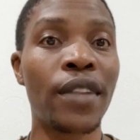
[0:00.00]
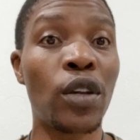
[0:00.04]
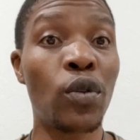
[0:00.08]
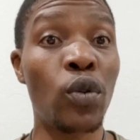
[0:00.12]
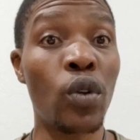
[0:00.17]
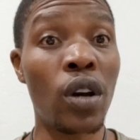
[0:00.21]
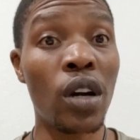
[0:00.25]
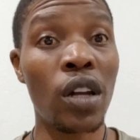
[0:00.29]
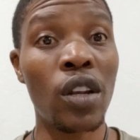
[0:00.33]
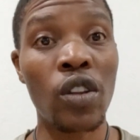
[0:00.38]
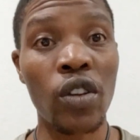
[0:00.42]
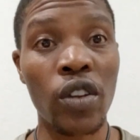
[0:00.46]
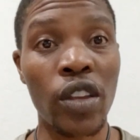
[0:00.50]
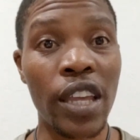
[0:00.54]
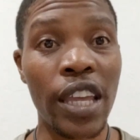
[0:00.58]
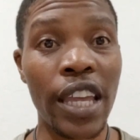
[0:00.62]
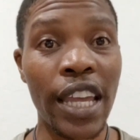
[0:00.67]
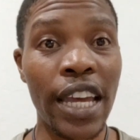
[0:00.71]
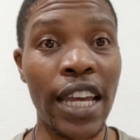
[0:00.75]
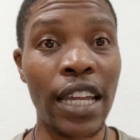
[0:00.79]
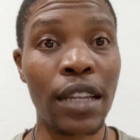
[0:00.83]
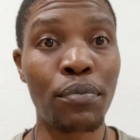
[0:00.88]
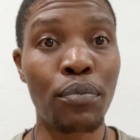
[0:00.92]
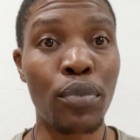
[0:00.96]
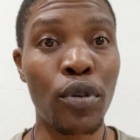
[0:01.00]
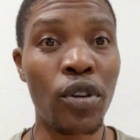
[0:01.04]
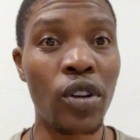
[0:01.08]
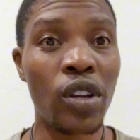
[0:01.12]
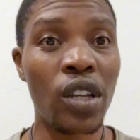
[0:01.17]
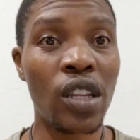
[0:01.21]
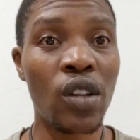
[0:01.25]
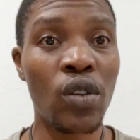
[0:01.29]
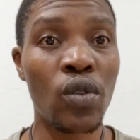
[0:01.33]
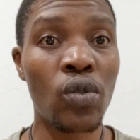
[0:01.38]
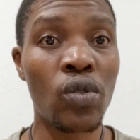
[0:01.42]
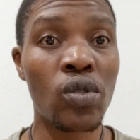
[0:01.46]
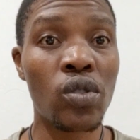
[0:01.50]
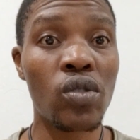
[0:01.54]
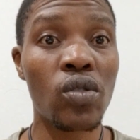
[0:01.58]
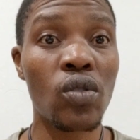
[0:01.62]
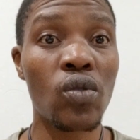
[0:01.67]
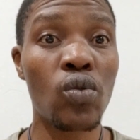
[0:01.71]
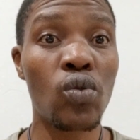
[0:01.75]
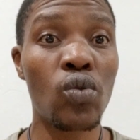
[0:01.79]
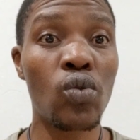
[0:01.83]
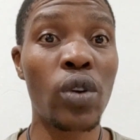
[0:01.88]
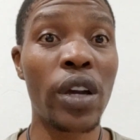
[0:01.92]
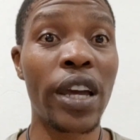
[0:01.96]
And we are looking at Burnley also,
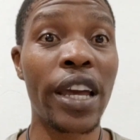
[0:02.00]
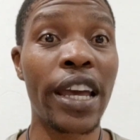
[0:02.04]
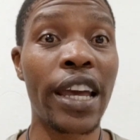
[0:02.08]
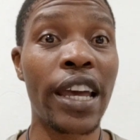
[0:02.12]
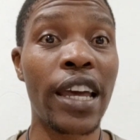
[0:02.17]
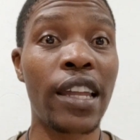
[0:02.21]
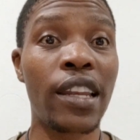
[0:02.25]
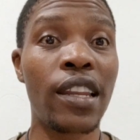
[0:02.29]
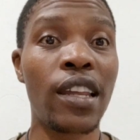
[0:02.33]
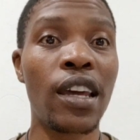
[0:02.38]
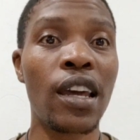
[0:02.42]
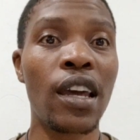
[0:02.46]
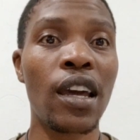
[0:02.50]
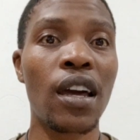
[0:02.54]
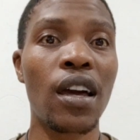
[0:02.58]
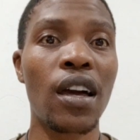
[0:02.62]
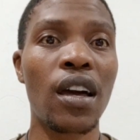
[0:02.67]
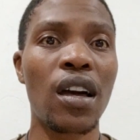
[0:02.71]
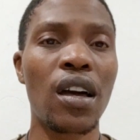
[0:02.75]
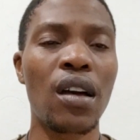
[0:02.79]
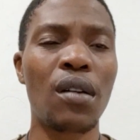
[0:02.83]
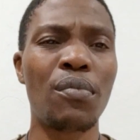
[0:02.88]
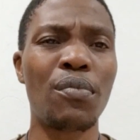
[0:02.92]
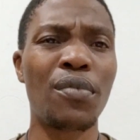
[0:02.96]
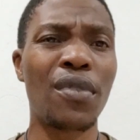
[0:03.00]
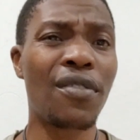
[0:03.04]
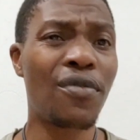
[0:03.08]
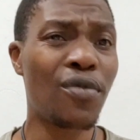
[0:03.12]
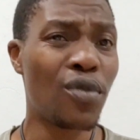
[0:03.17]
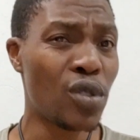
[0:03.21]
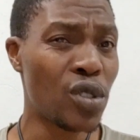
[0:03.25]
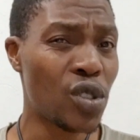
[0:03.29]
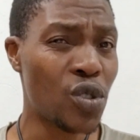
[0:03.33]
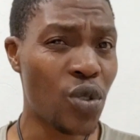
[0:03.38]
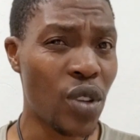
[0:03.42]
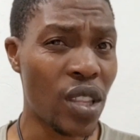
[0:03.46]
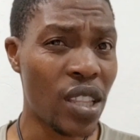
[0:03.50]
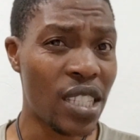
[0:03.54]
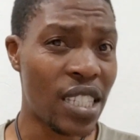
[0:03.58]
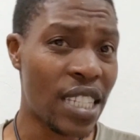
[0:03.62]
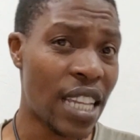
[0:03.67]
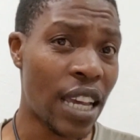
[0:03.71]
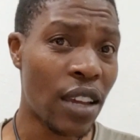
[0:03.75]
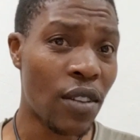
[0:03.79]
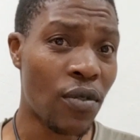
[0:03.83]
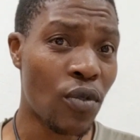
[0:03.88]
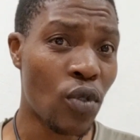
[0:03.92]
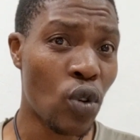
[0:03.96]
who had a full strength
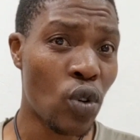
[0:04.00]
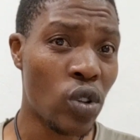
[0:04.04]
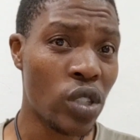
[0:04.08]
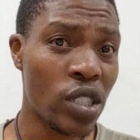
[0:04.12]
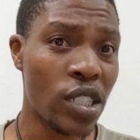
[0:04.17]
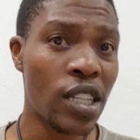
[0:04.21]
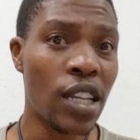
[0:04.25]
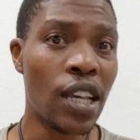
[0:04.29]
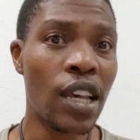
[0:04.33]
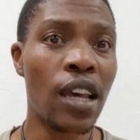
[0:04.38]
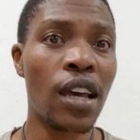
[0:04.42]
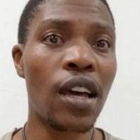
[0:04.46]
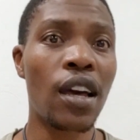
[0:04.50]
side, of course.